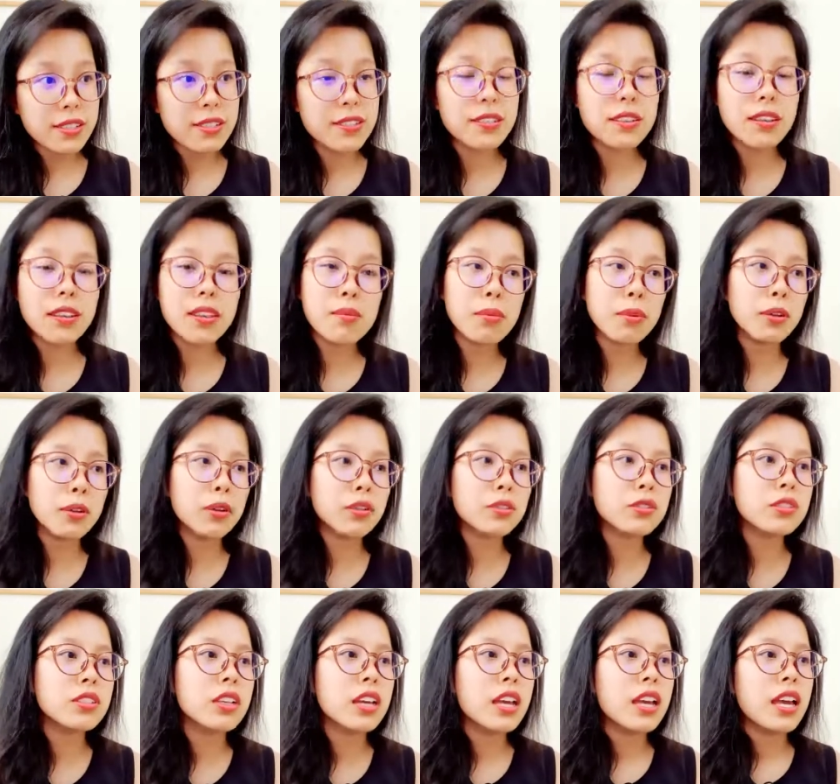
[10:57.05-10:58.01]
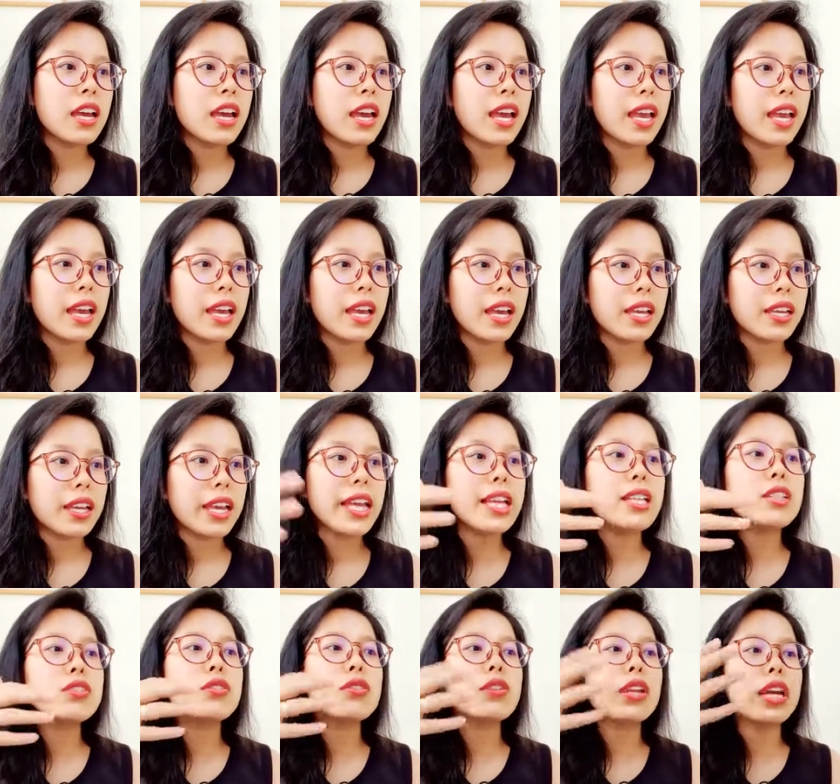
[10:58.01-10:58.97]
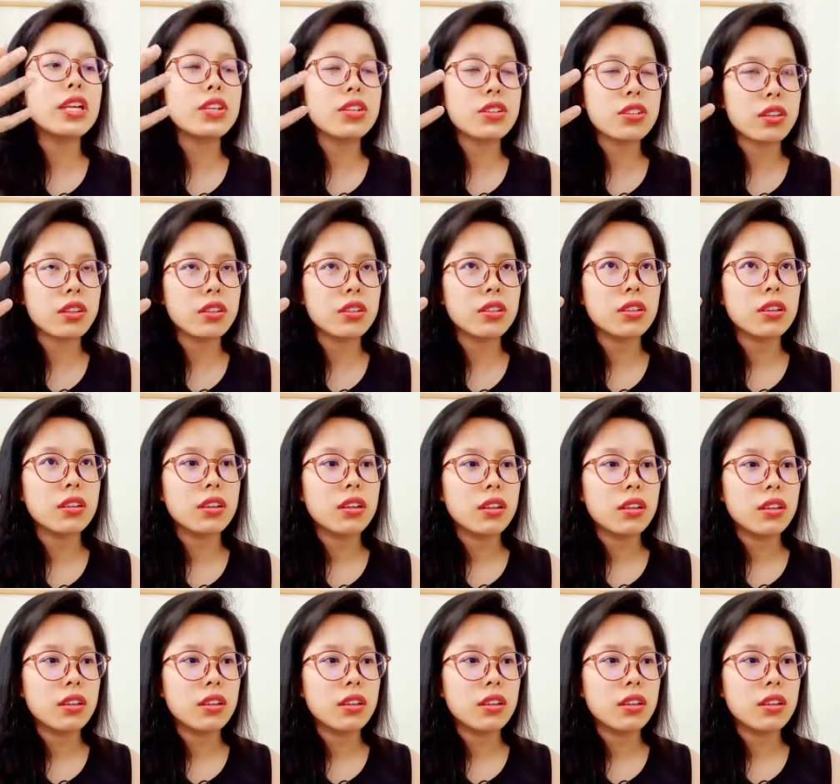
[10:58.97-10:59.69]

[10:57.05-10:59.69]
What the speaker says: syllables, and intonation.